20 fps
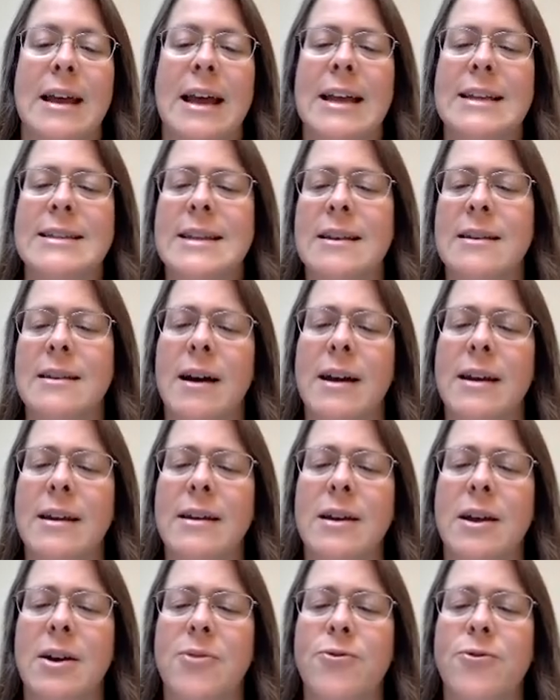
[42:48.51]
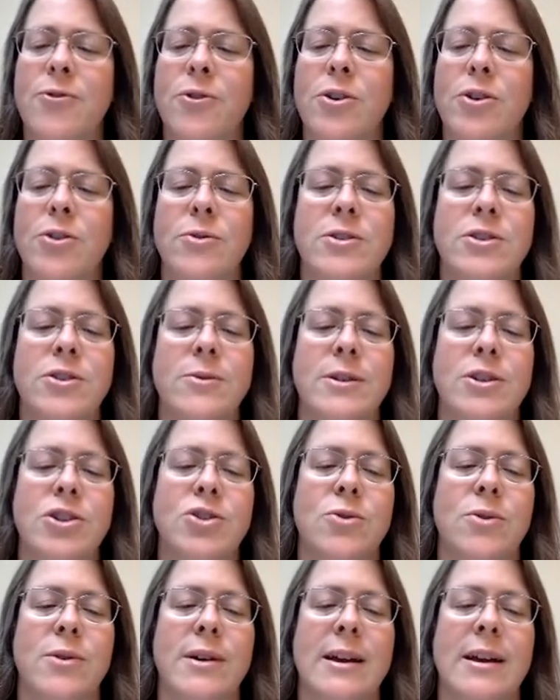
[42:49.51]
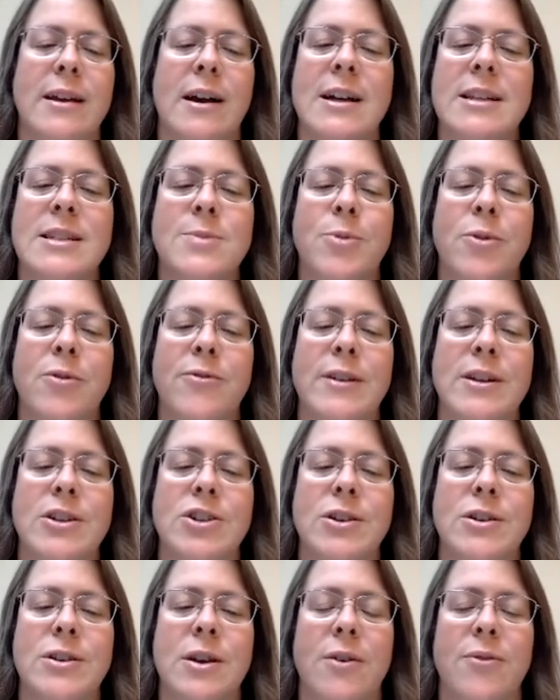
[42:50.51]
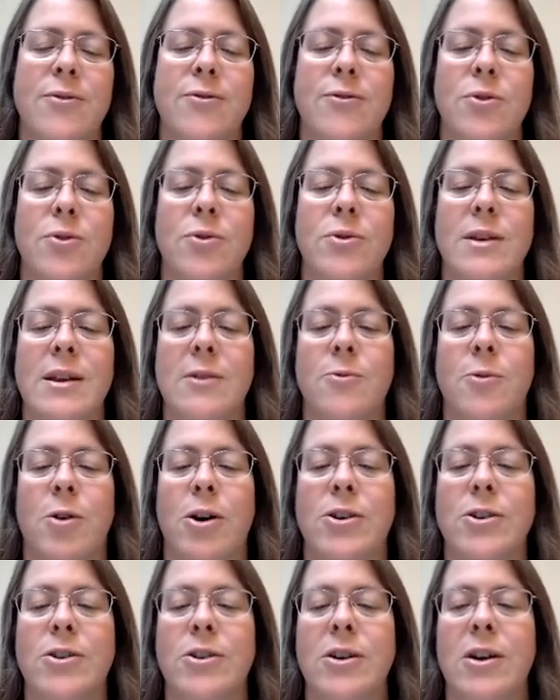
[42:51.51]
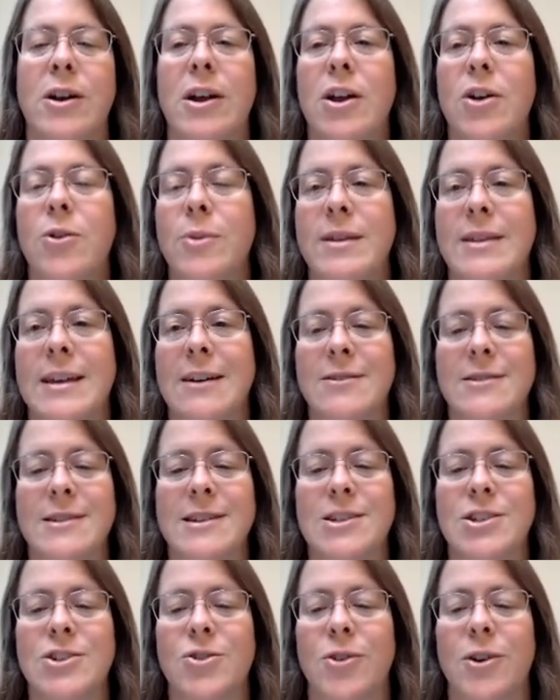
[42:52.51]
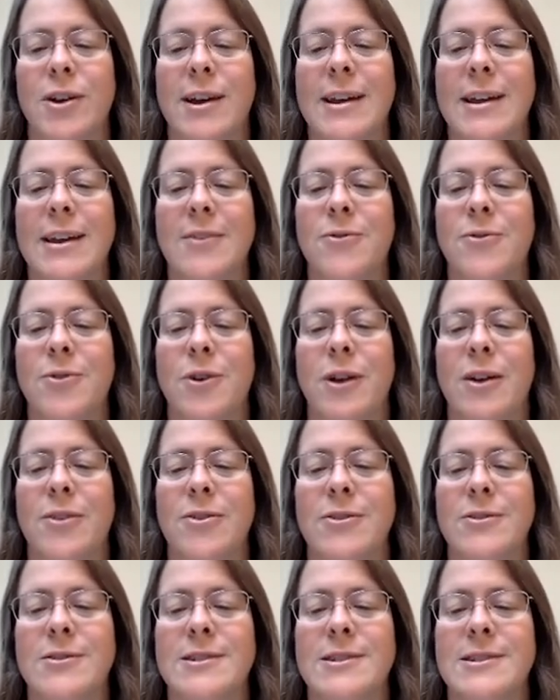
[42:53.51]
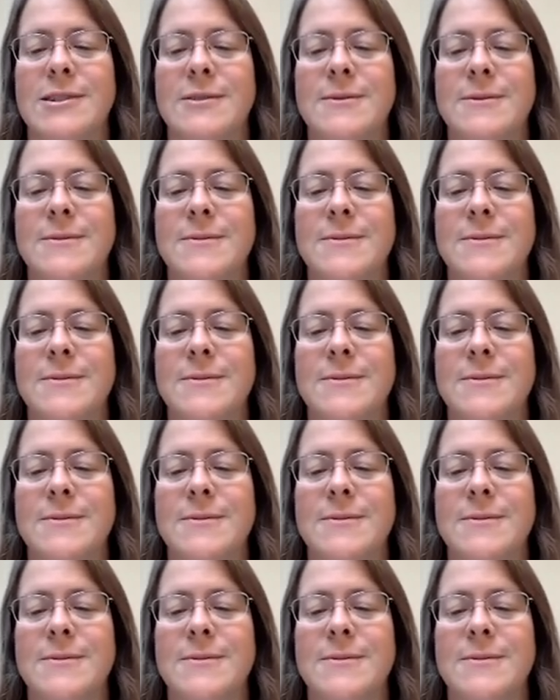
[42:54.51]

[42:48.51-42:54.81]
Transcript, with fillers: Is it not enough for you to enjoy God's provision of food and water without destroying it for others?